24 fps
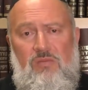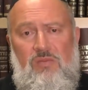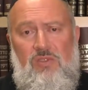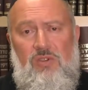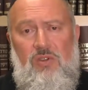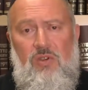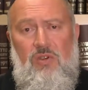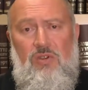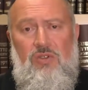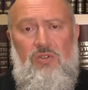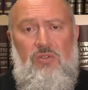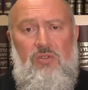
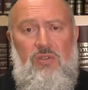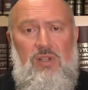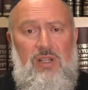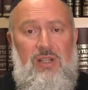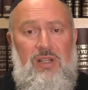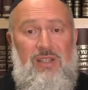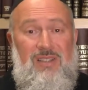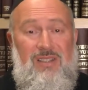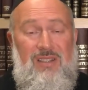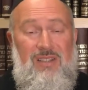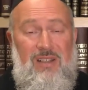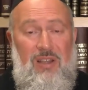social and
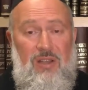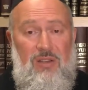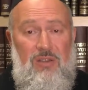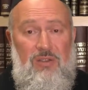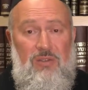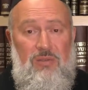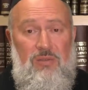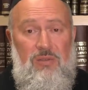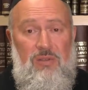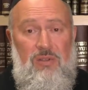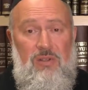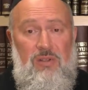
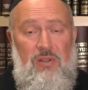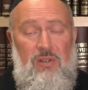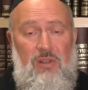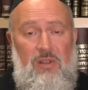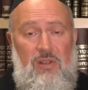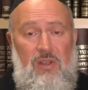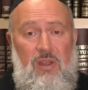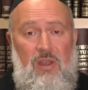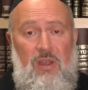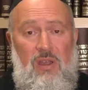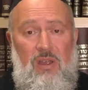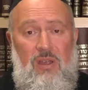intellectual
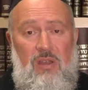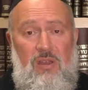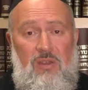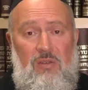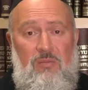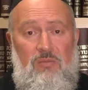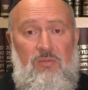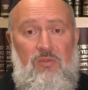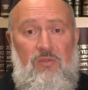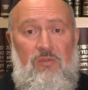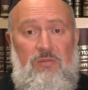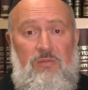
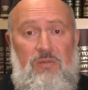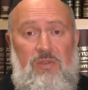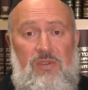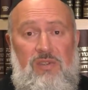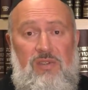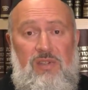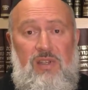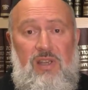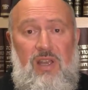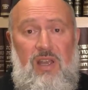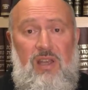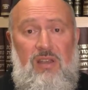
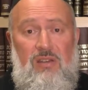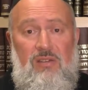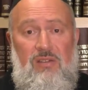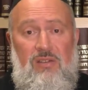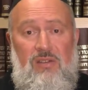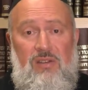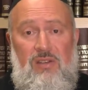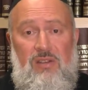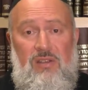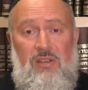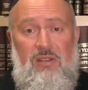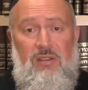movements
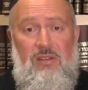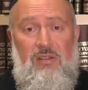and